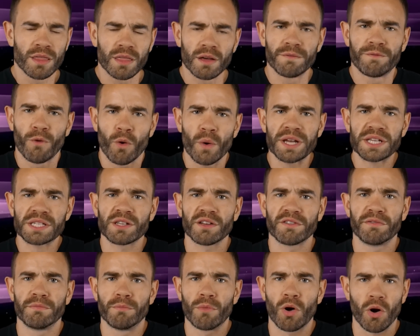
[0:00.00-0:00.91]
the voice
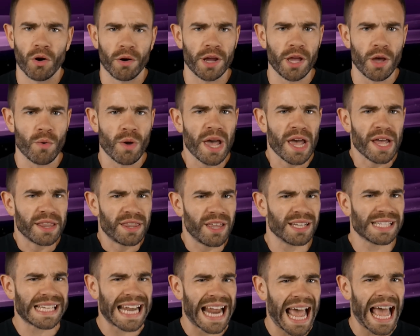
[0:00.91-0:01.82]
of Mario,
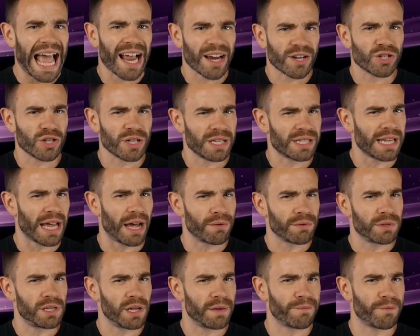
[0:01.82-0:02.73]
does it actually
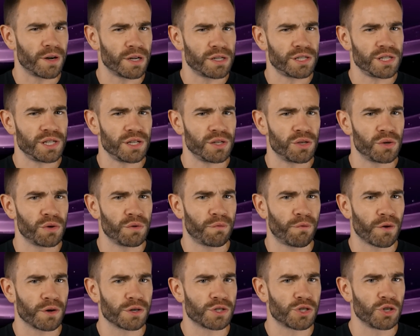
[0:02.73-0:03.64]
sound different to you
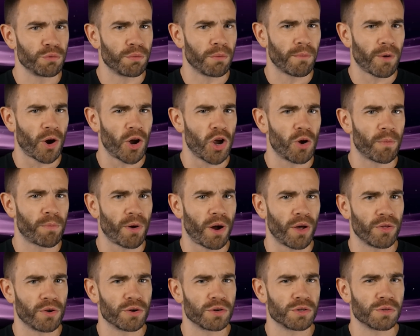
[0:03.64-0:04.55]
for Super Mario
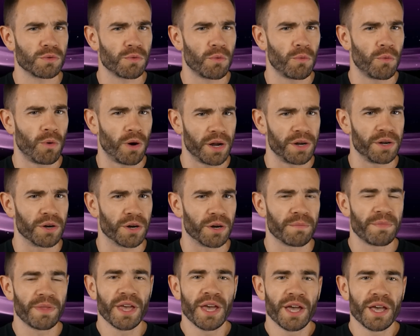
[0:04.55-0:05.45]
Brothers
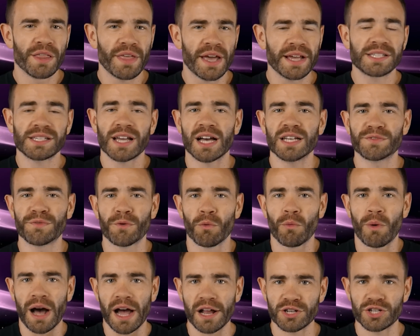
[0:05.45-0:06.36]
Wonder? Thanks guys for
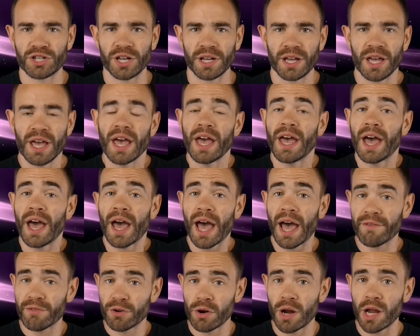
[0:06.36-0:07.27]
watching.
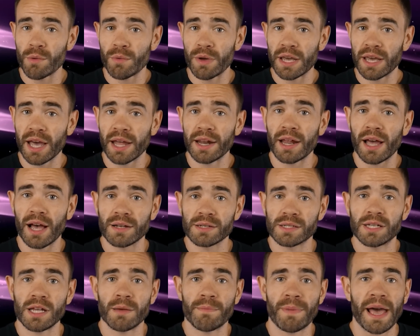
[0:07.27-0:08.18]
Have a great weekend. I'll
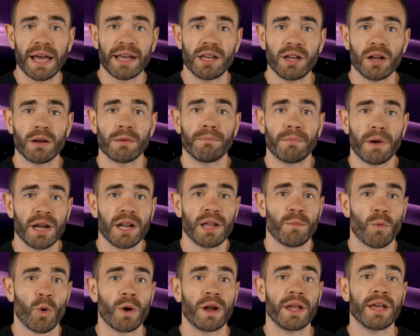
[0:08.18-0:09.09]
see you back here Monday
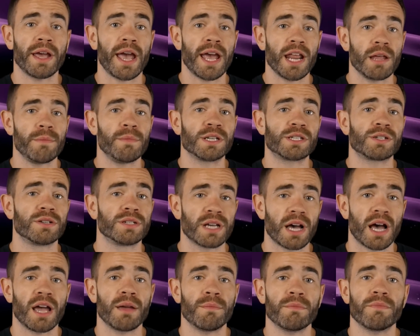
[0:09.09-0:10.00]
morning, 8 a.m. Eastern
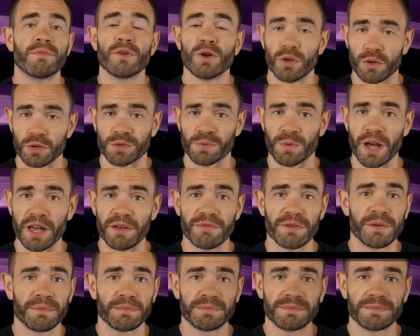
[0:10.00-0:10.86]
Time for Newswave.